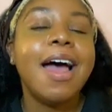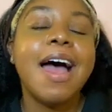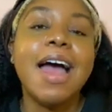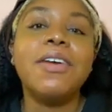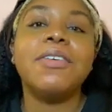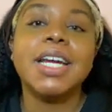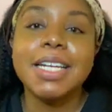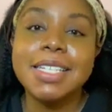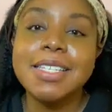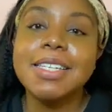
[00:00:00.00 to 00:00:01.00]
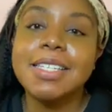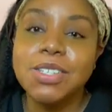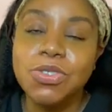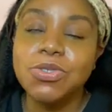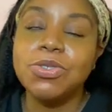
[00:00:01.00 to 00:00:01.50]
I ran into
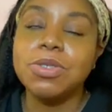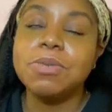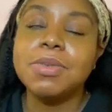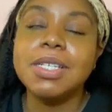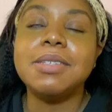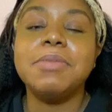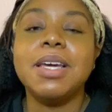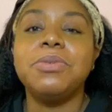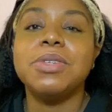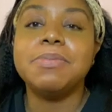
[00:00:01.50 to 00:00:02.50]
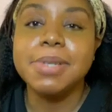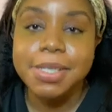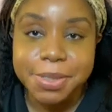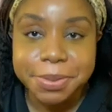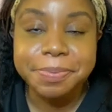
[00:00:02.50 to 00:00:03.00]
his room. This man was blue.